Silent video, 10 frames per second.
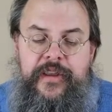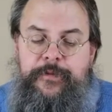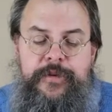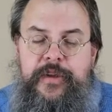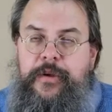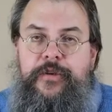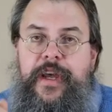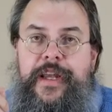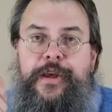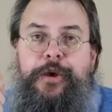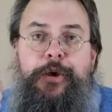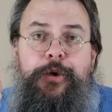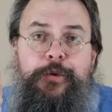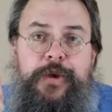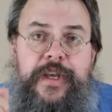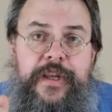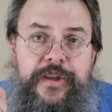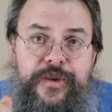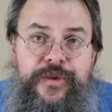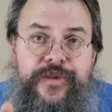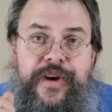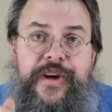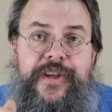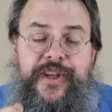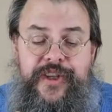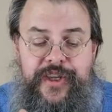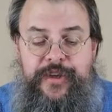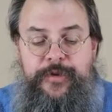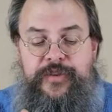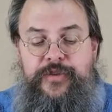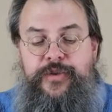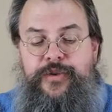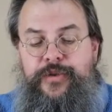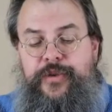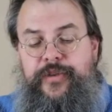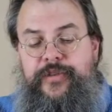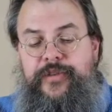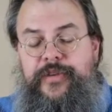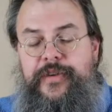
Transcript: then we say, great, we can use our continuous tools.